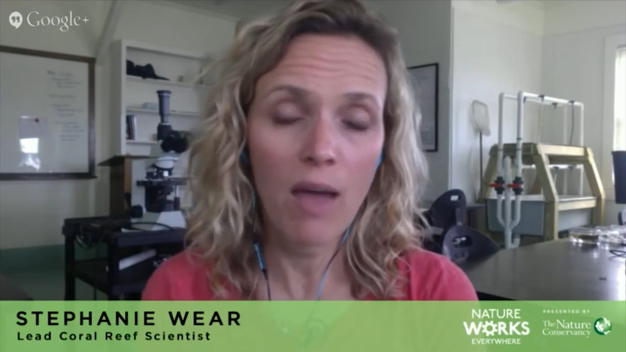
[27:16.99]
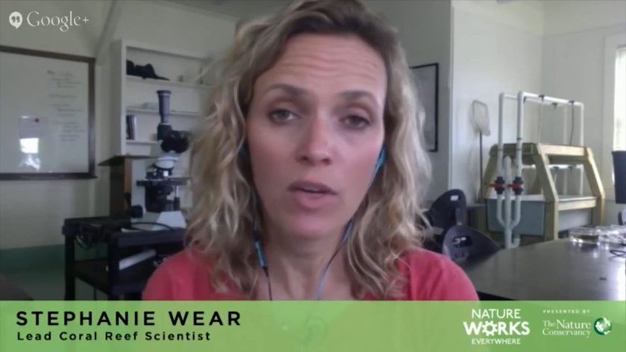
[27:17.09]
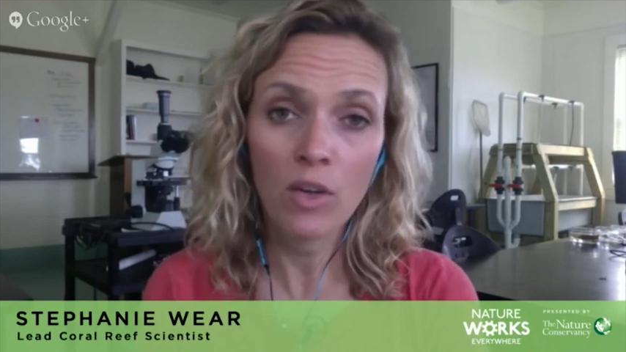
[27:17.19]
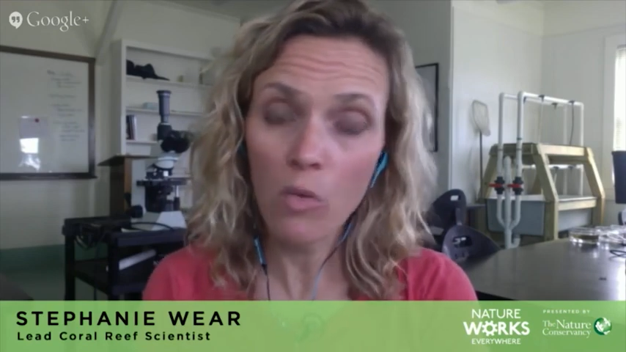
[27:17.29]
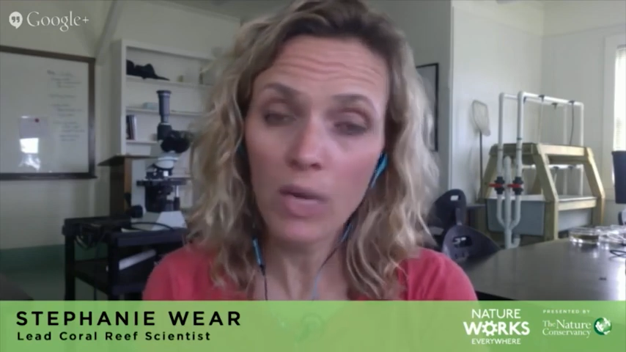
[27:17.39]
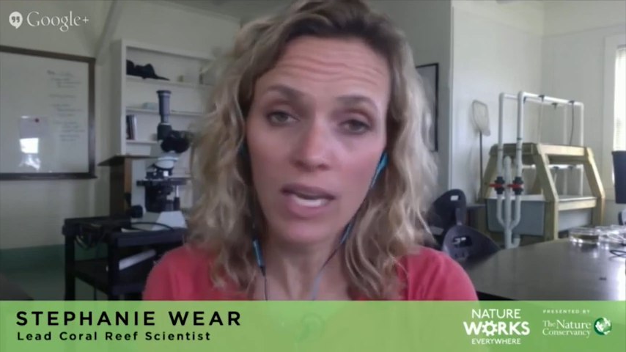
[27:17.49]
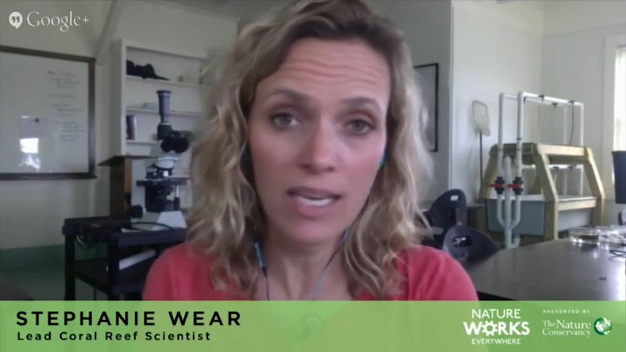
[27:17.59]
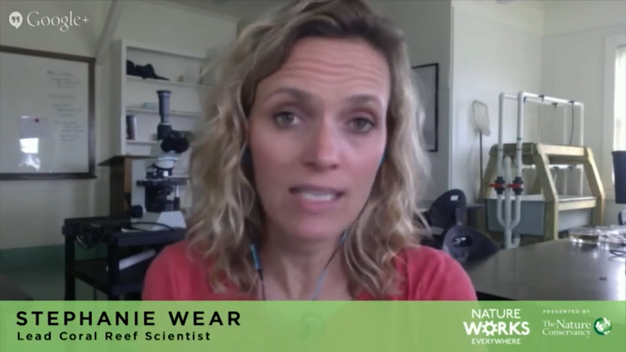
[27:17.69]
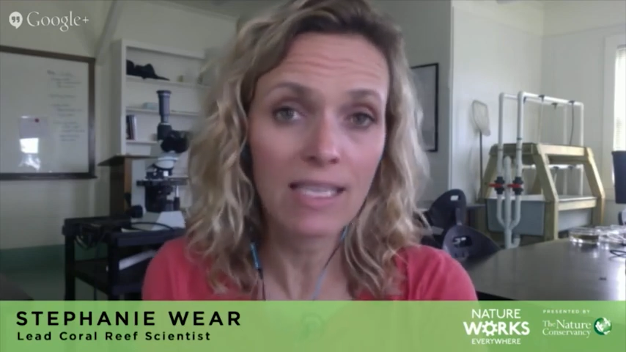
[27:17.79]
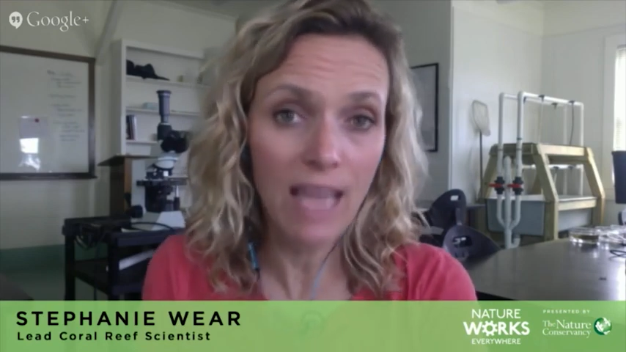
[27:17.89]
and nobody
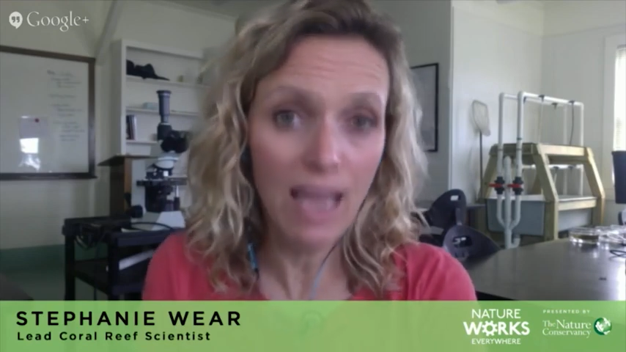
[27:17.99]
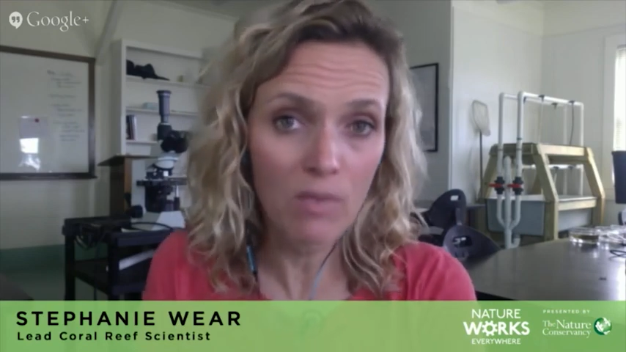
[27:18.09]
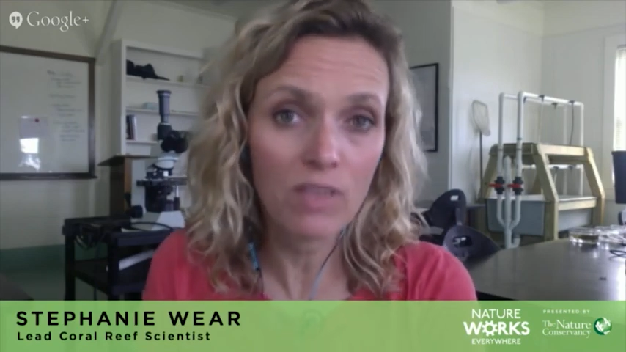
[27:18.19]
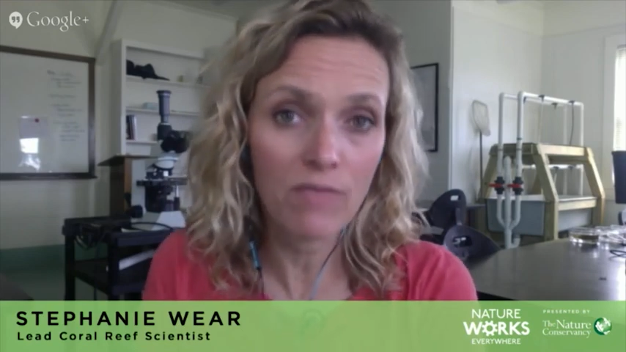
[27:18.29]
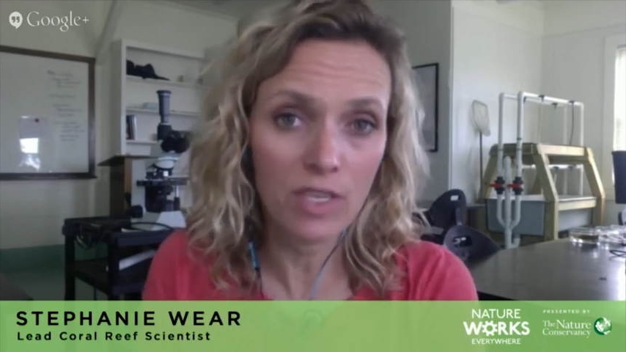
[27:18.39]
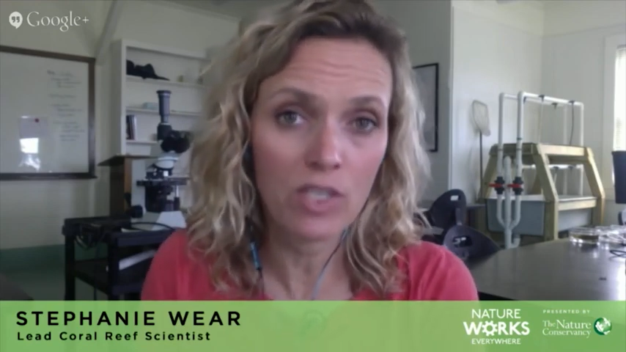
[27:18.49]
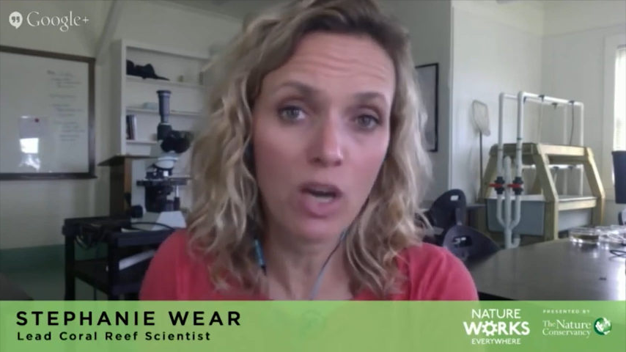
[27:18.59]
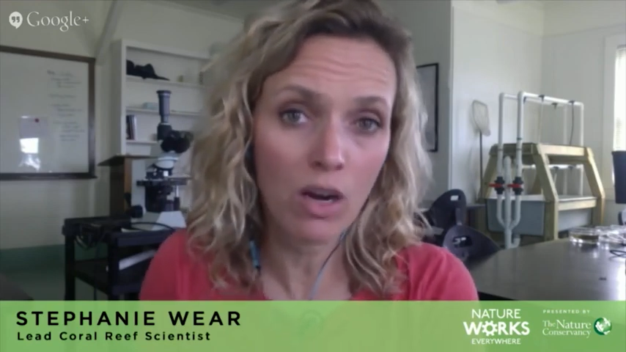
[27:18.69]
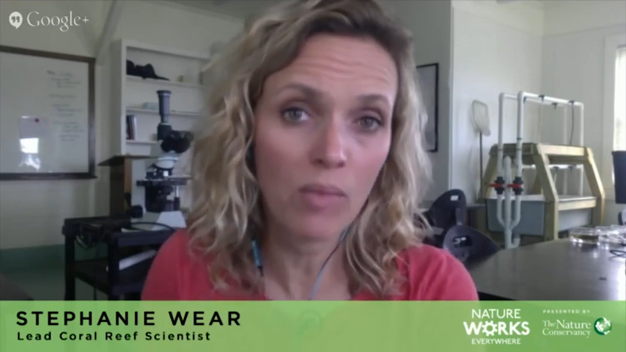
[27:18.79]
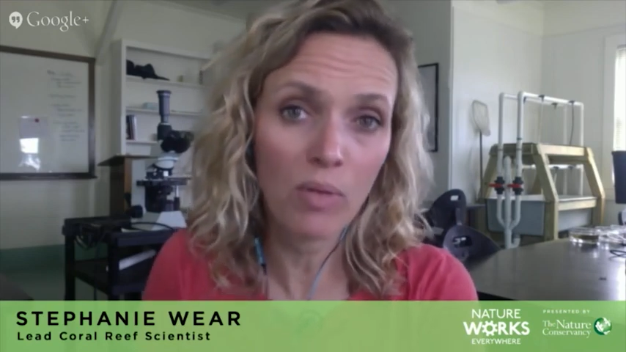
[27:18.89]
is allowed to fish
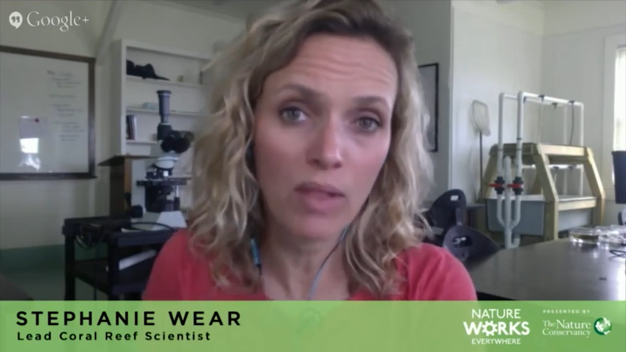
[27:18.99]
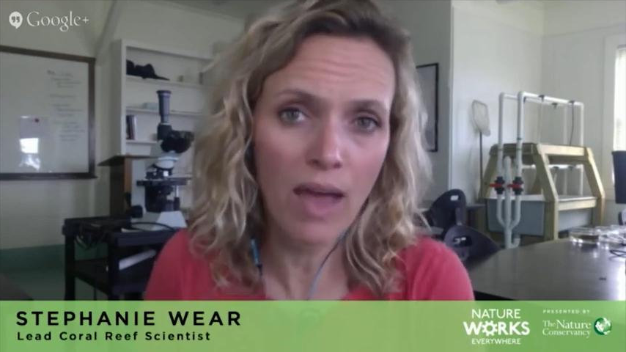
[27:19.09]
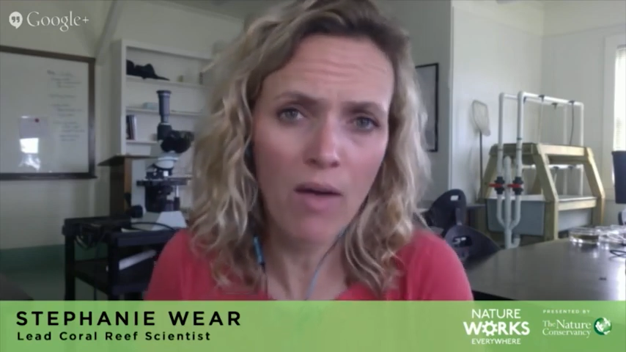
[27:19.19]
shark in Palau.